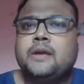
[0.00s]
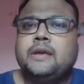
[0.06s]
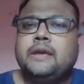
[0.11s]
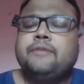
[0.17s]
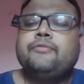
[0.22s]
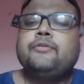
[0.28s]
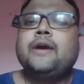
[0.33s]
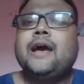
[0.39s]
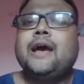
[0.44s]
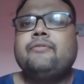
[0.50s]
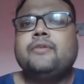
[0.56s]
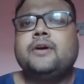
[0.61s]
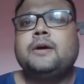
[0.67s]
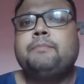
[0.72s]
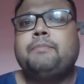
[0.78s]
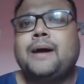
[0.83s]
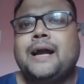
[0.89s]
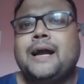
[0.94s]
If you have
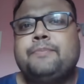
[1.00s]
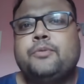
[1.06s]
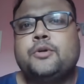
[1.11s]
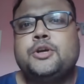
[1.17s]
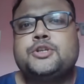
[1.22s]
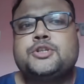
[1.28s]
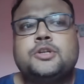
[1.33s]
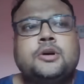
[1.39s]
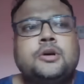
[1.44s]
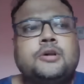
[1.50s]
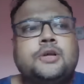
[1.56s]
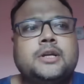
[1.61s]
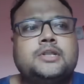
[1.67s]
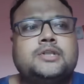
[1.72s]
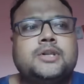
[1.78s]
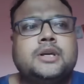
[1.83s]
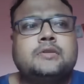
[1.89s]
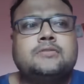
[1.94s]
a buy position on the chart